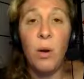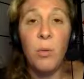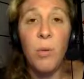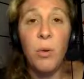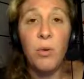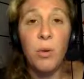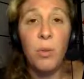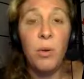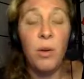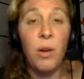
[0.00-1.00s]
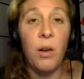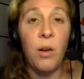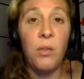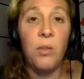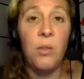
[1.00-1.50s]
called Mimosa
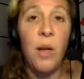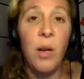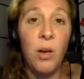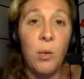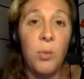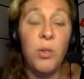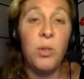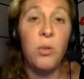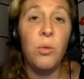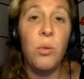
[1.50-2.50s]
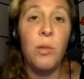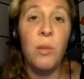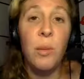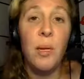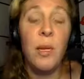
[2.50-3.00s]
pudica to help to
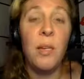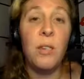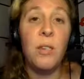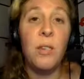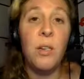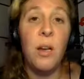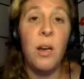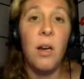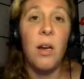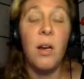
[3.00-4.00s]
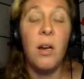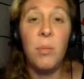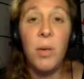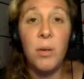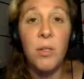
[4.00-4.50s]
eliminate
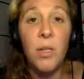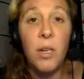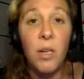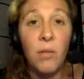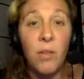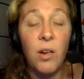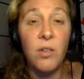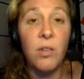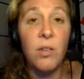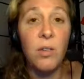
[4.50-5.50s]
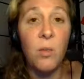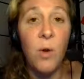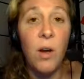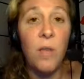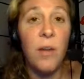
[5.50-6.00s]
parasitic infections as
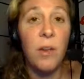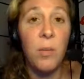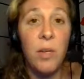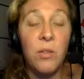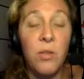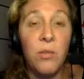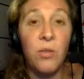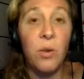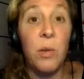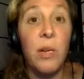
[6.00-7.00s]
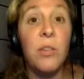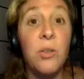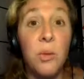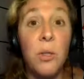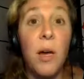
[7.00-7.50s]
well that could be contributing
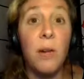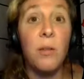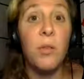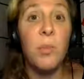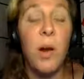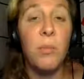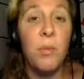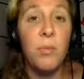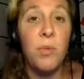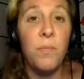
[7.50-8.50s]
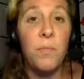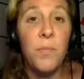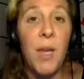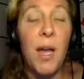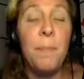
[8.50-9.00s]
to a lot of those problems.
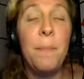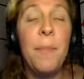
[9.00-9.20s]
Okay.